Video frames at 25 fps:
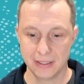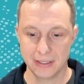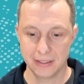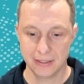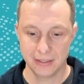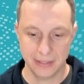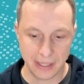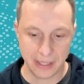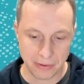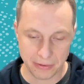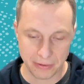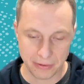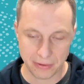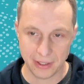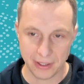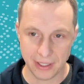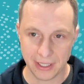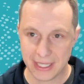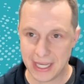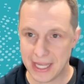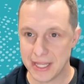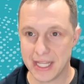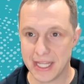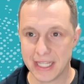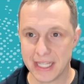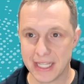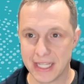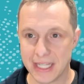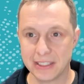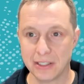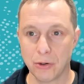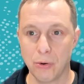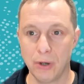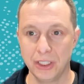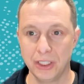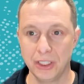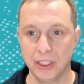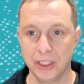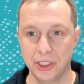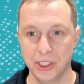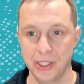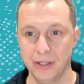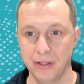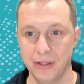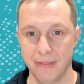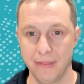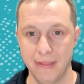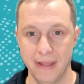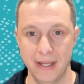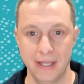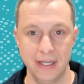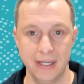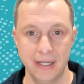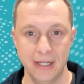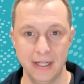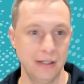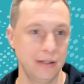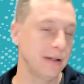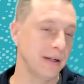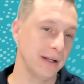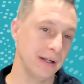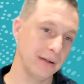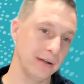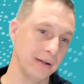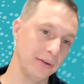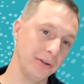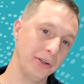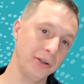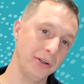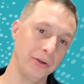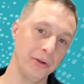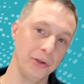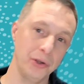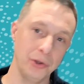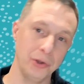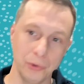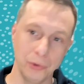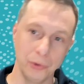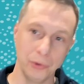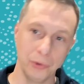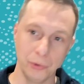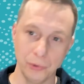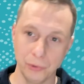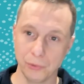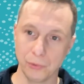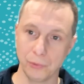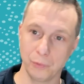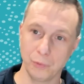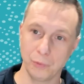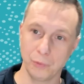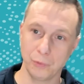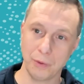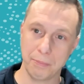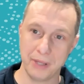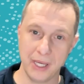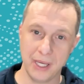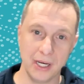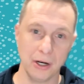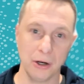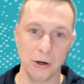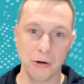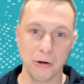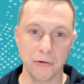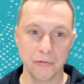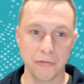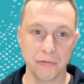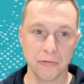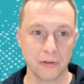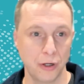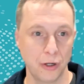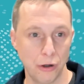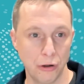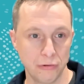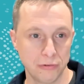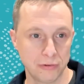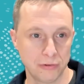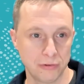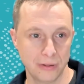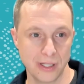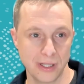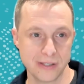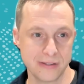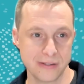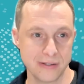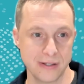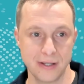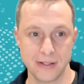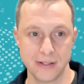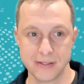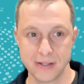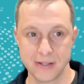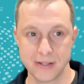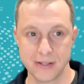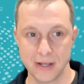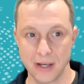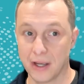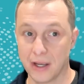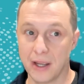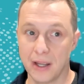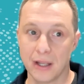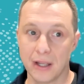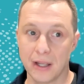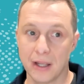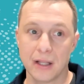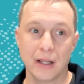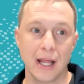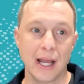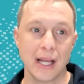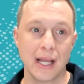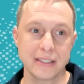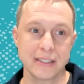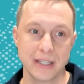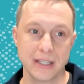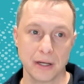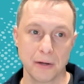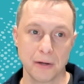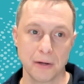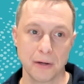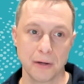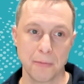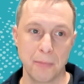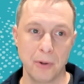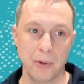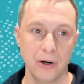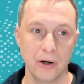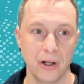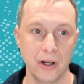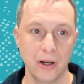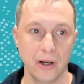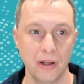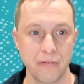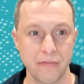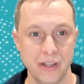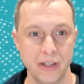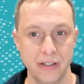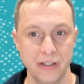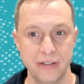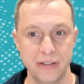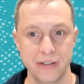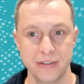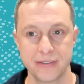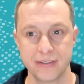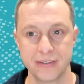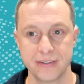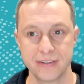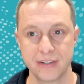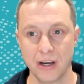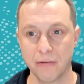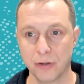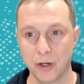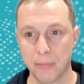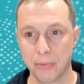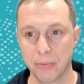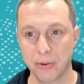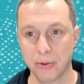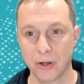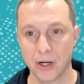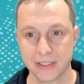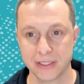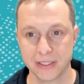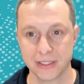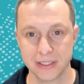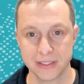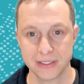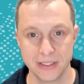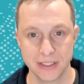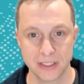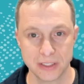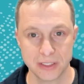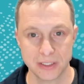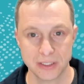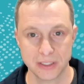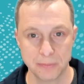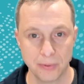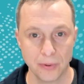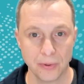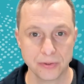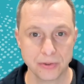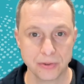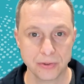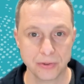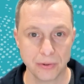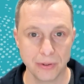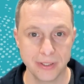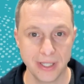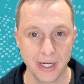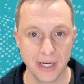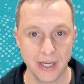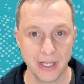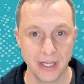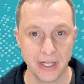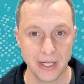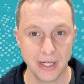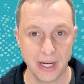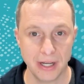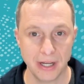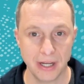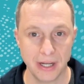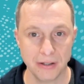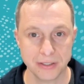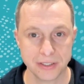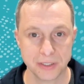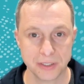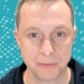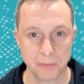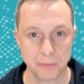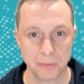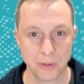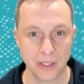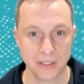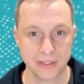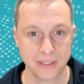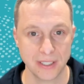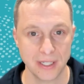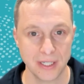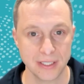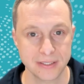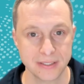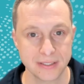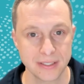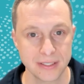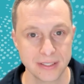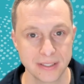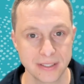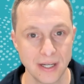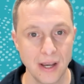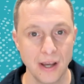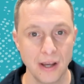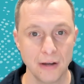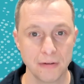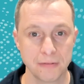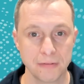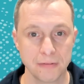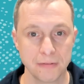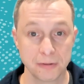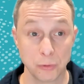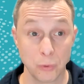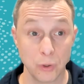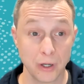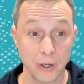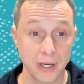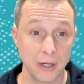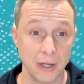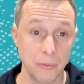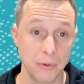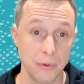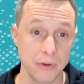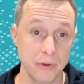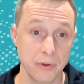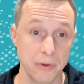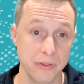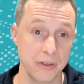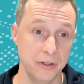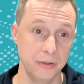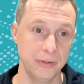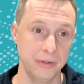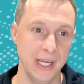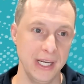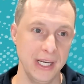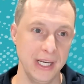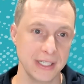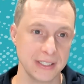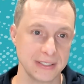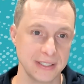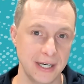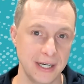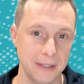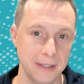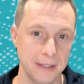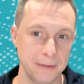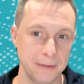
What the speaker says: Now, again, that's a question that you repeat over and over. It's a classic part of the discovery process, the exploratory data analysis process for working with a new data set.